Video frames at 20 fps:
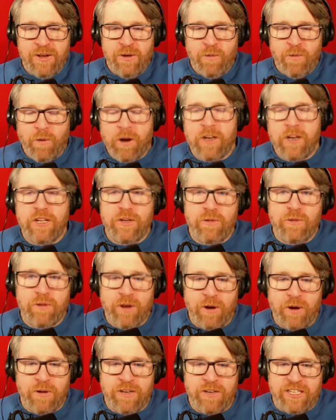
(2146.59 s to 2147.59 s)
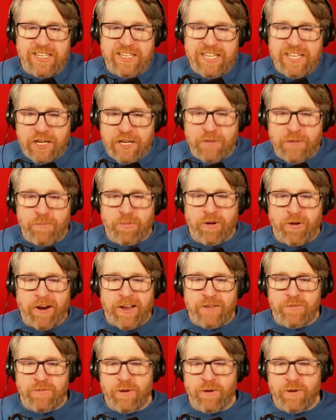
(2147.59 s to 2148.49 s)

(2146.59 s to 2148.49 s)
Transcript: where do you go to decompress?